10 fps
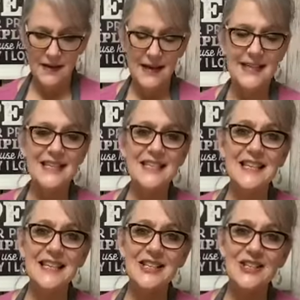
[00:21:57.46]
I just
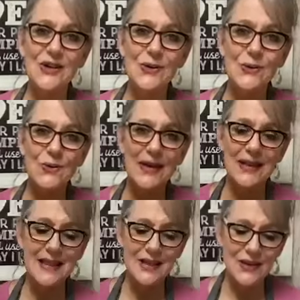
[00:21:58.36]
think it's so
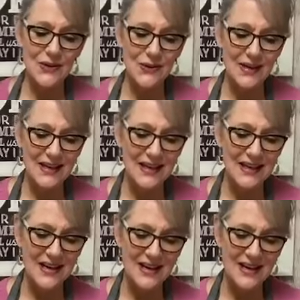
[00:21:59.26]
great that you can